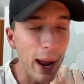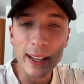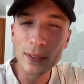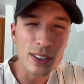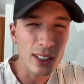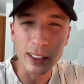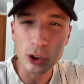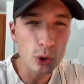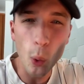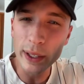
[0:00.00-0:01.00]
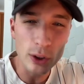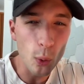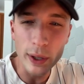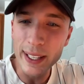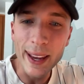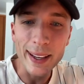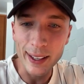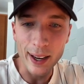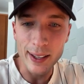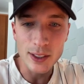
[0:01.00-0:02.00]
I give it to like
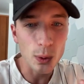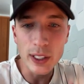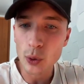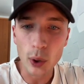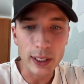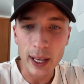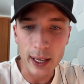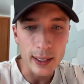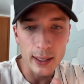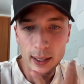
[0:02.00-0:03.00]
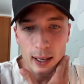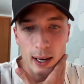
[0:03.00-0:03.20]
2028, guys, 2028.